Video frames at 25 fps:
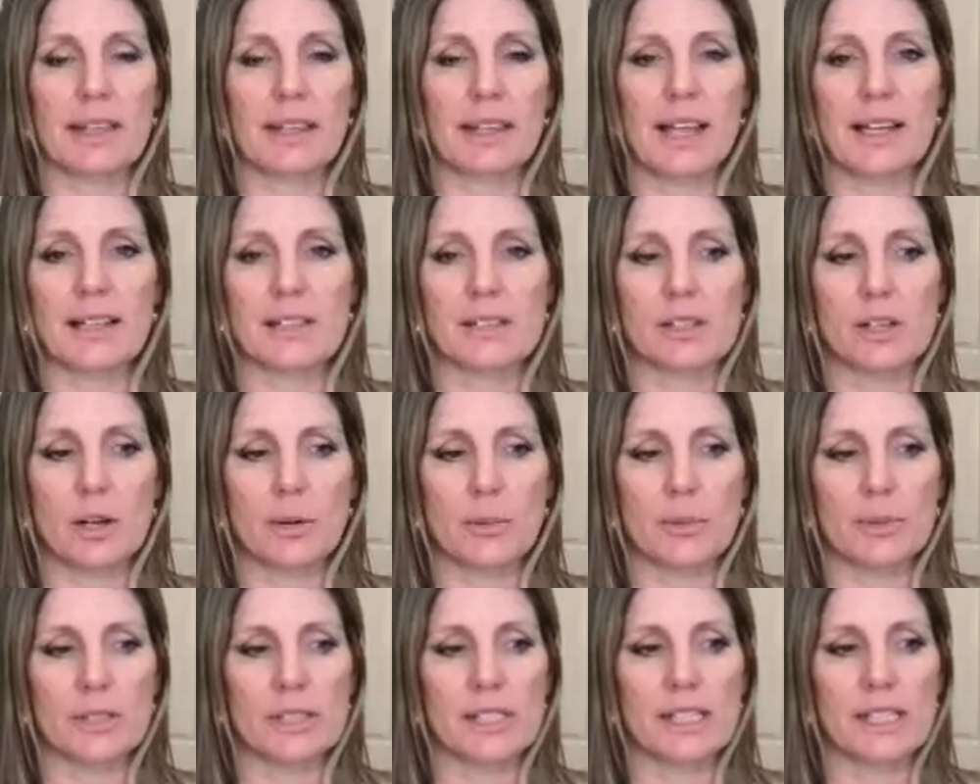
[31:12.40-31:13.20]
like
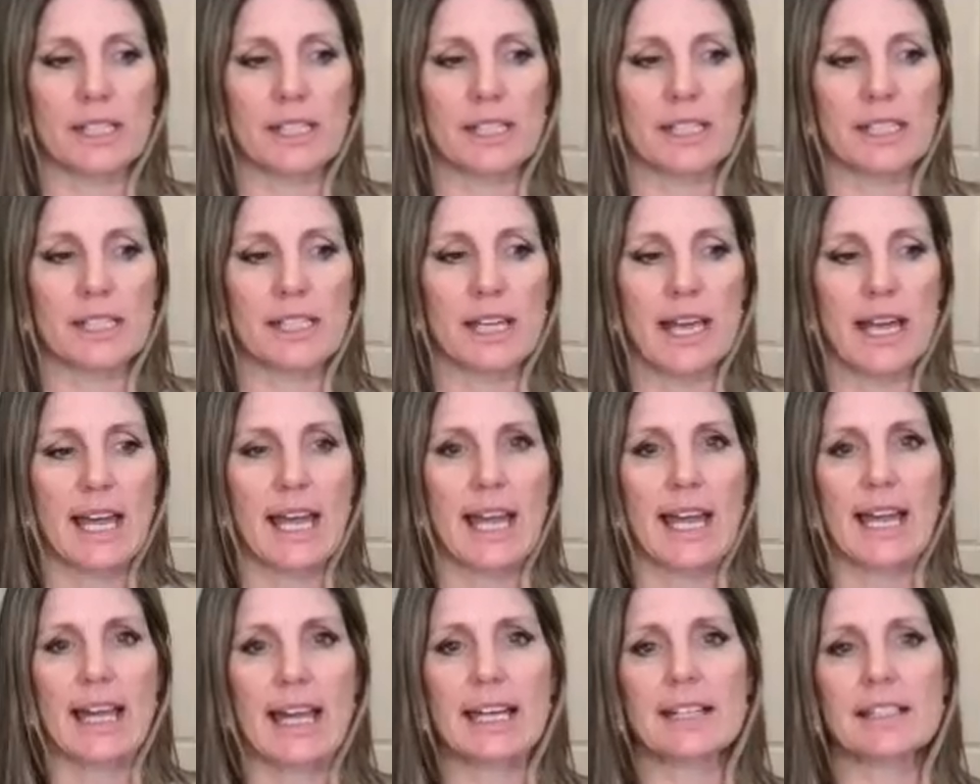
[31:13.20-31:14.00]
Sober Sis,
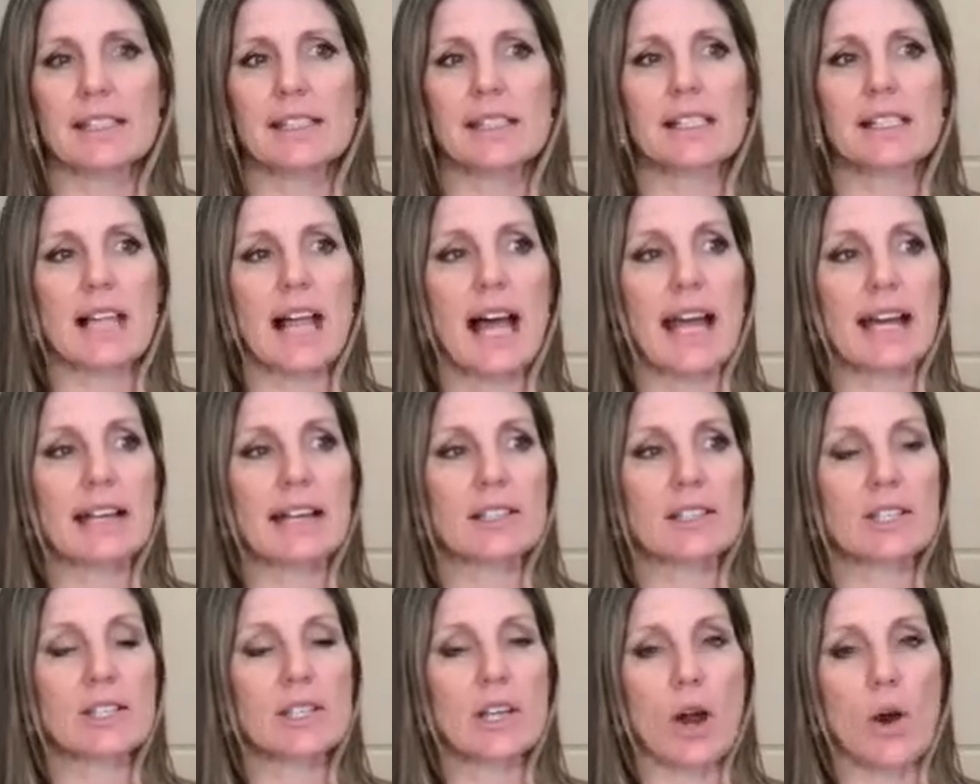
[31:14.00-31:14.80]
it's like
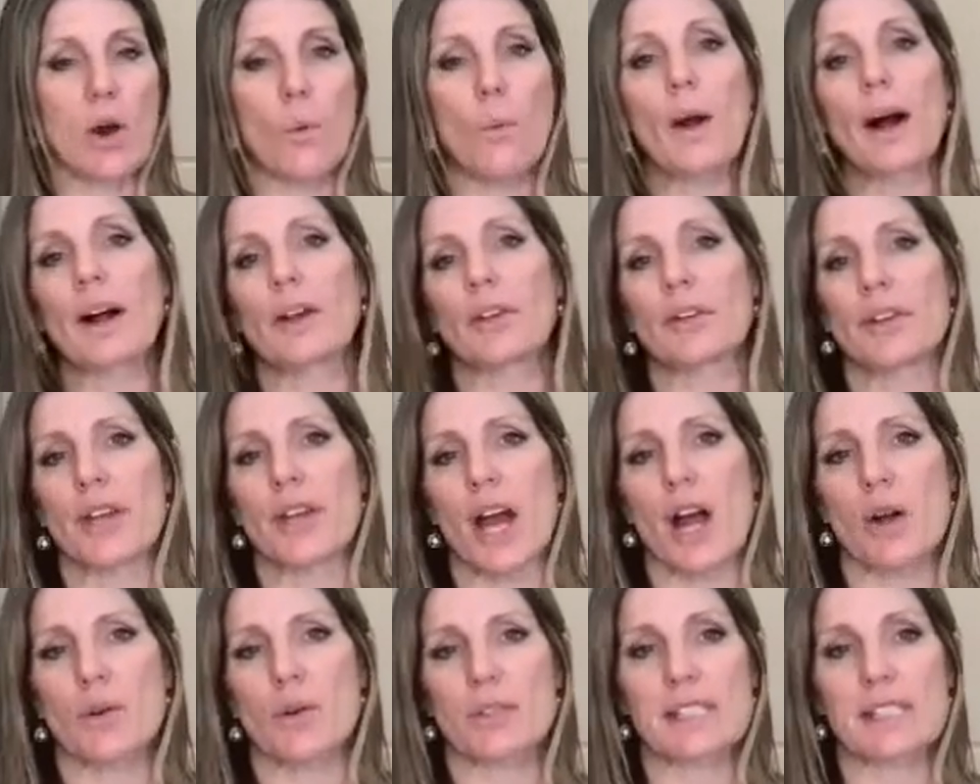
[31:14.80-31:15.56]
so well known.